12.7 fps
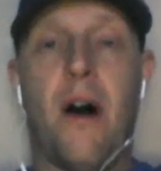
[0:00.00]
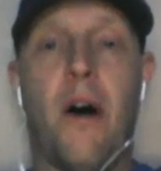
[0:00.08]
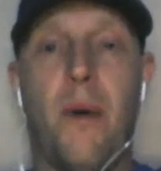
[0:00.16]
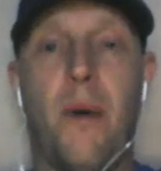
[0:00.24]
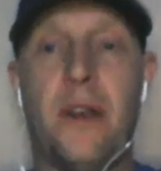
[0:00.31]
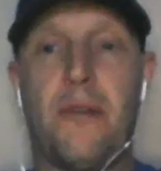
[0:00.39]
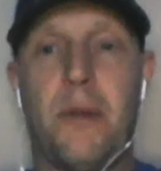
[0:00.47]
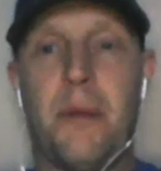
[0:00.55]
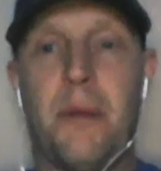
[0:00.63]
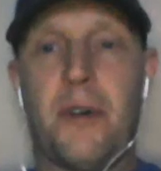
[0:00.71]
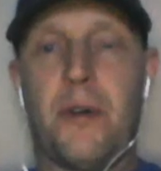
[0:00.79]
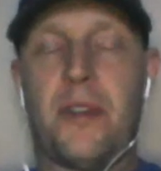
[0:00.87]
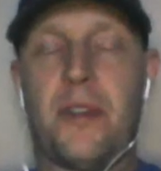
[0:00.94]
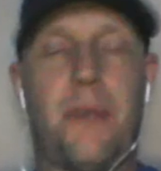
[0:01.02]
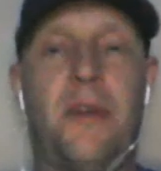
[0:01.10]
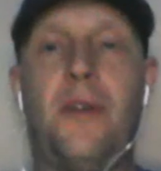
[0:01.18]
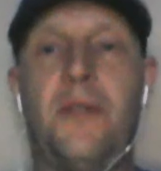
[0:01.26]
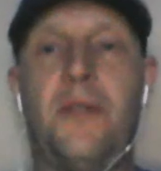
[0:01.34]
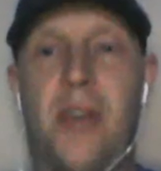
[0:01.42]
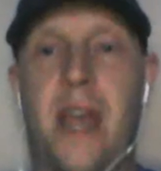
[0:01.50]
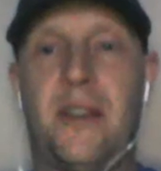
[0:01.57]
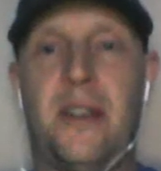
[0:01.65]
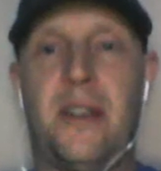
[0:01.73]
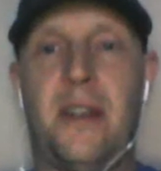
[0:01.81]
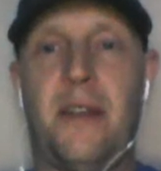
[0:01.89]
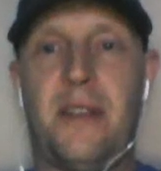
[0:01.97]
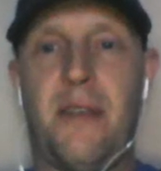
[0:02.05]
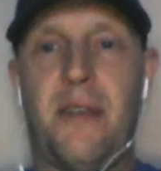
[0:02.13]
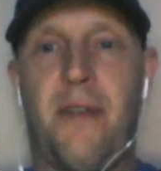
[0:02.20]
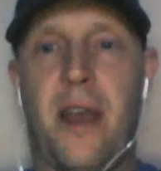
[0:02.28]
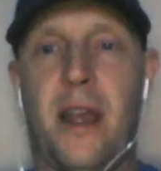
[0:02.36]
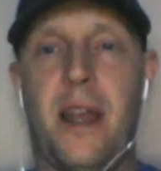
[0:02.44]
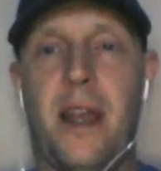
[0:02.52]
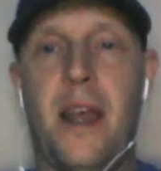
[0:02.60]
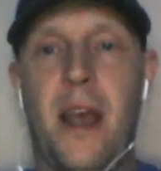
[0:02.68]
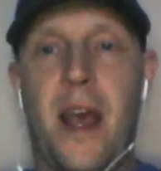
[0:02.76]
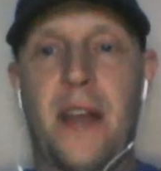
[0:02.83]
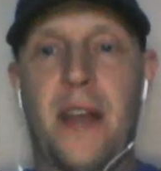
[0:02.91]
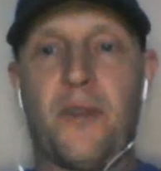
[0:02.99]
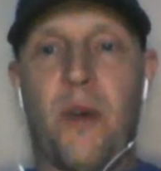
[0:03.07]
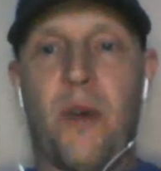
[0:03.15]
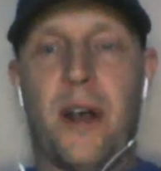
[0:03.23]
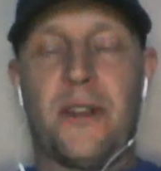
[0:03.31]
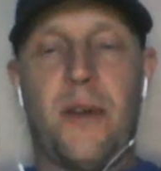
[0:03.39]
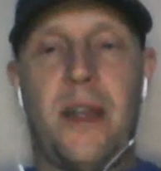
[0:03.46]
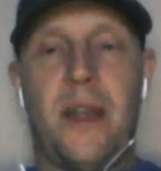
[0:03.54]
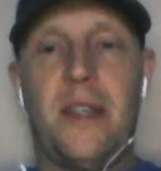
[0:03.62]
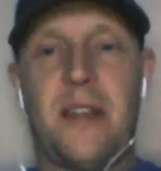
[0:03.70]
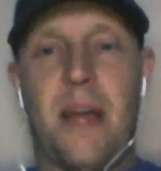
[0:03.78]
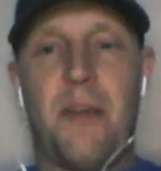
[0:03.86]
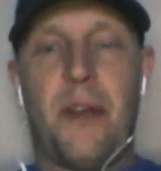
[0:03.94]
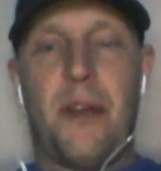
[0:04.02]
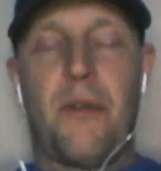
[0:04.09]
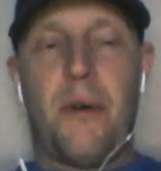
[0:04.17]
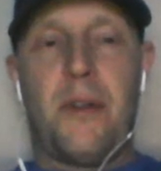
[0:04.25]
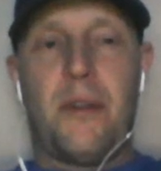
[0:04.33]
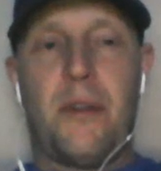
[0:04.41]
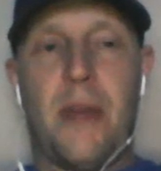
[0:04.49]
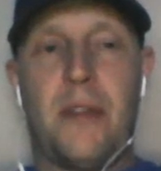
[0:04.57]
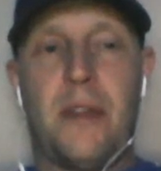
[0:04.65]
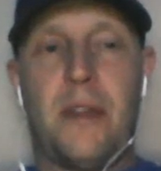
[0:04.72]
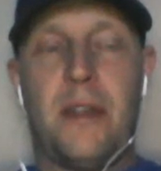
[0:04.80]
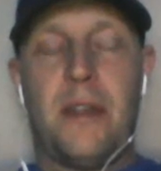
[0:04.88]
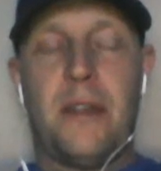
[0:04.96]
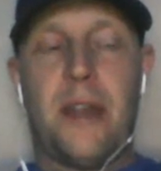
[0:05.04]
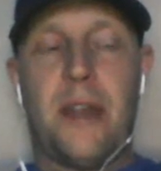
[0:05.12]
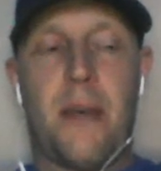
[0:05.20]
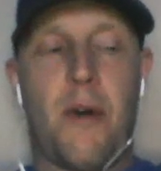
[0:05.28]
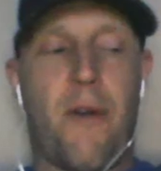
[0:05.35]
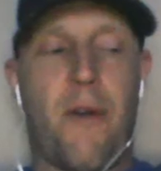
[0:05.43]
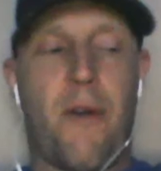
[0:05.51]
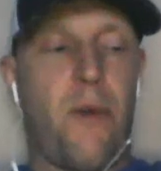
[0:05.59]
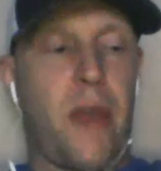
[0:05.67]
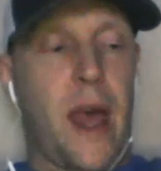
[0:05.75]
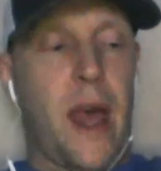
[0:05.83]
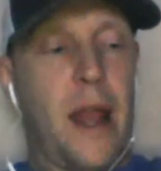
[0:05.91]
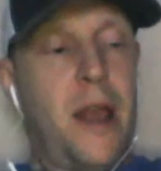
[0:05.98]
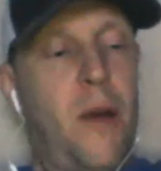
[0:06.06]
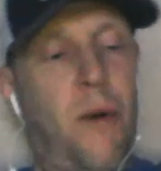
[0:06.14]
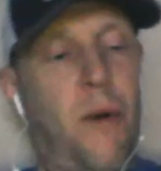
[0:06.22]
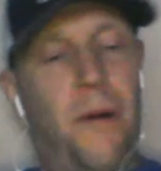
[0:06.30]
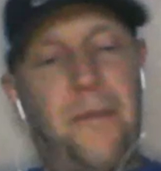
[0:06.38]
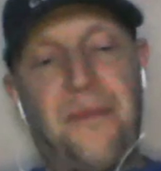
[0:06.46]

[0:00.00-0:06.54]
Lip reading: always remember. Of course, I'm a huge AC/DC fan as well. So anytime you throw in some AC/DC, I'm all for that. Well,